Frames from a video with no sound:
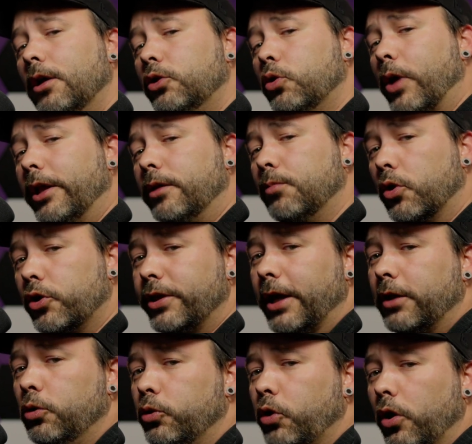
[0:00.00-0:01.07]
to get more
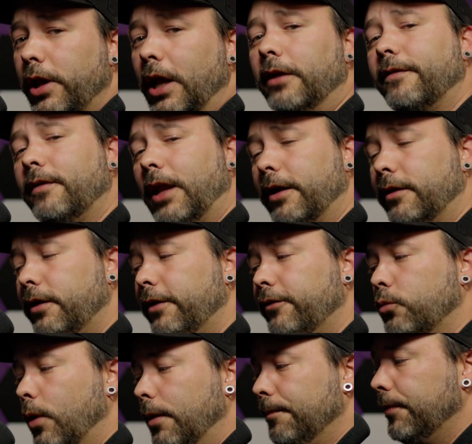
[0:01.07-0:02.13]
tech tutorials like
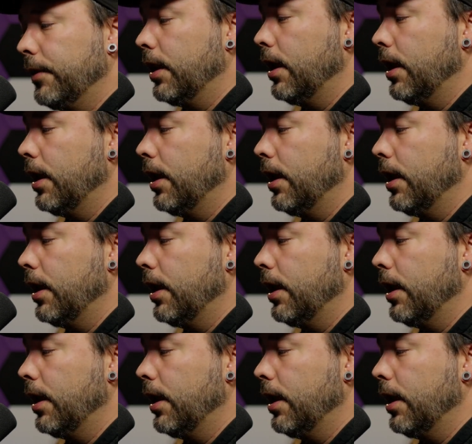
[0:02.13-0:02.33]
this one.